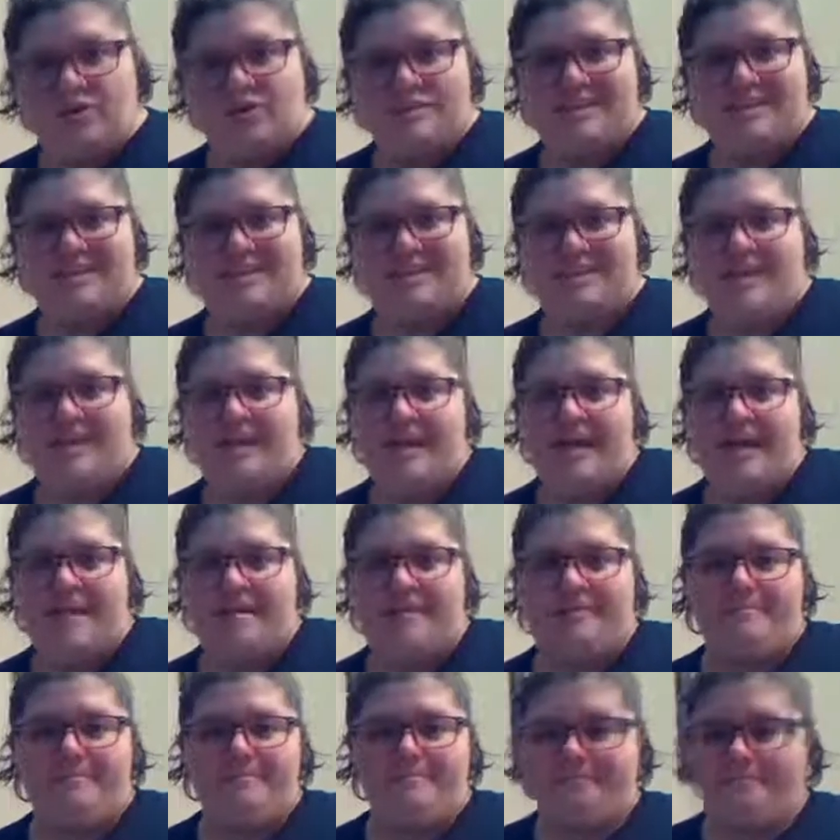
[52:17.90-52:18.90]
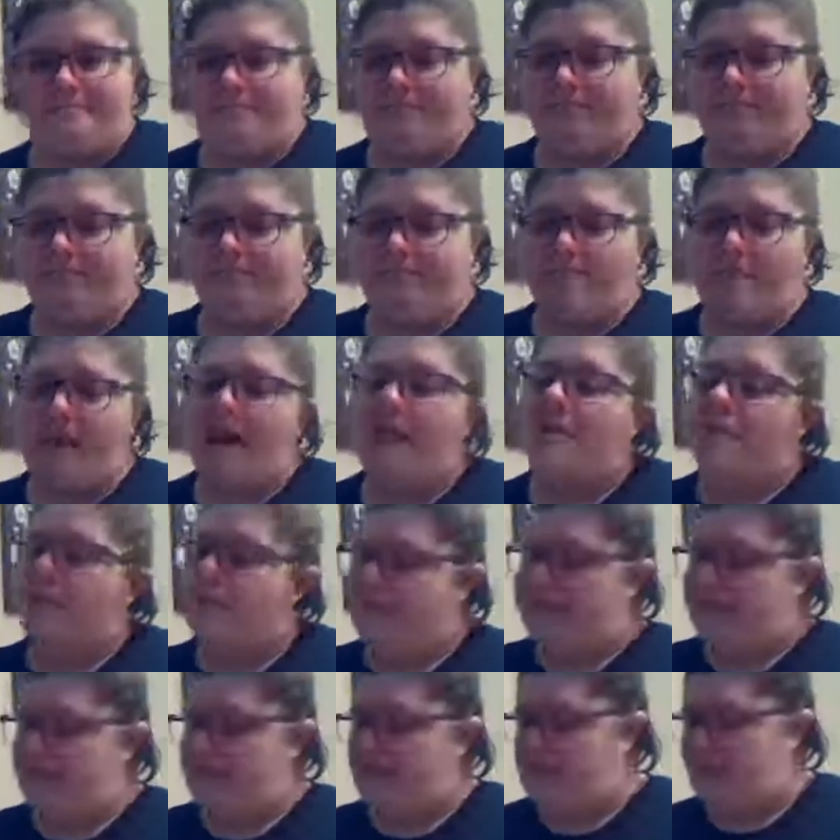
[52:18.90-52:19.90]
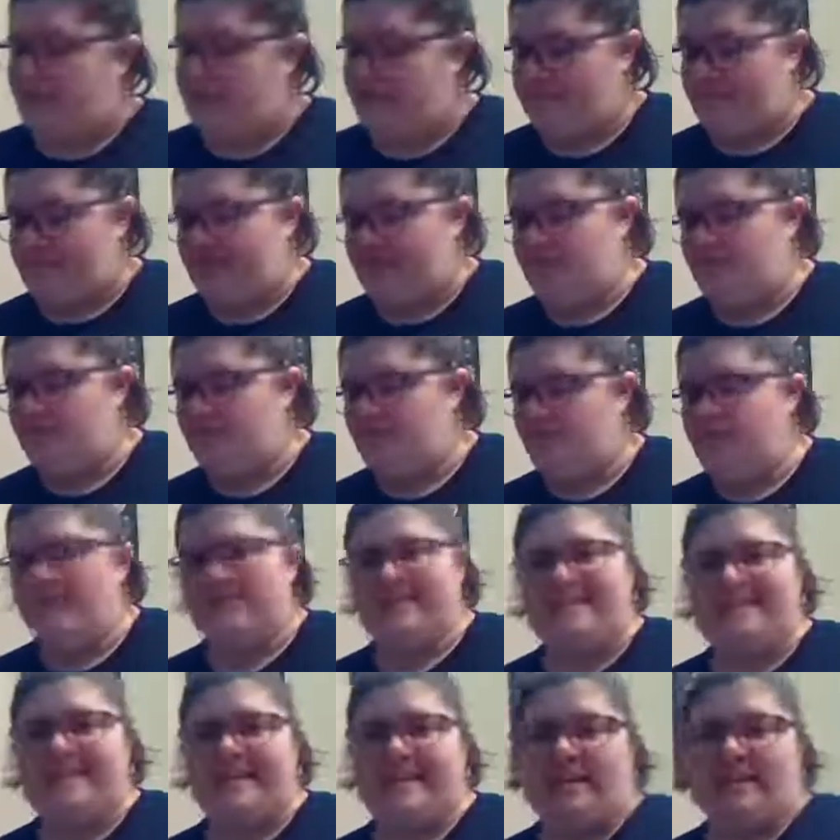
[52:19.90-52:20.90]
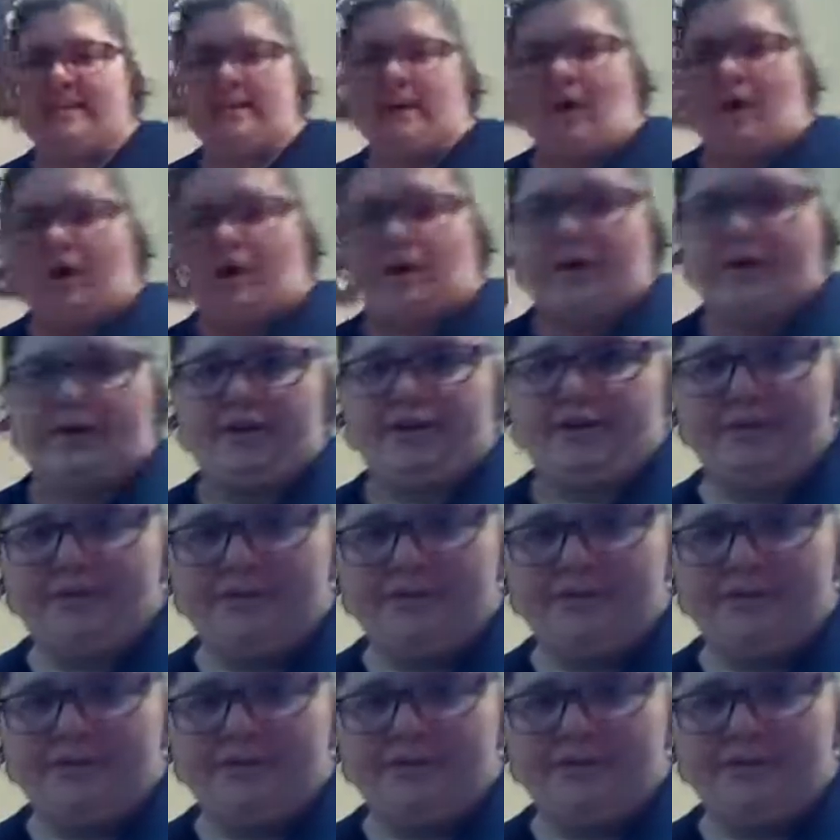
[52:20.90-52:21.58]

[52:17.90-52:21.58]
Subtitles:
crusty, like, not crusty like, but crusted hard.